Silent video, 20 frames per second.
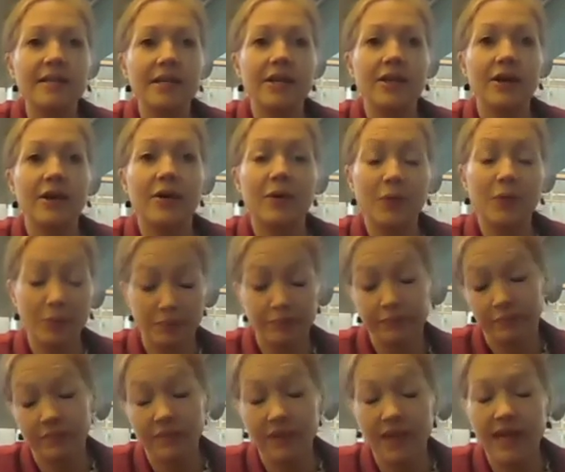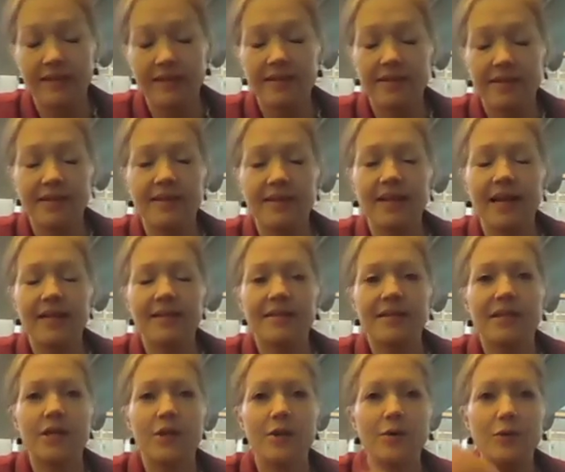you know, that's a
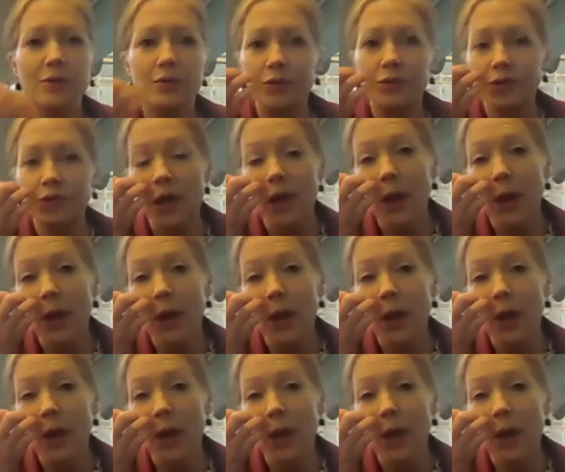huge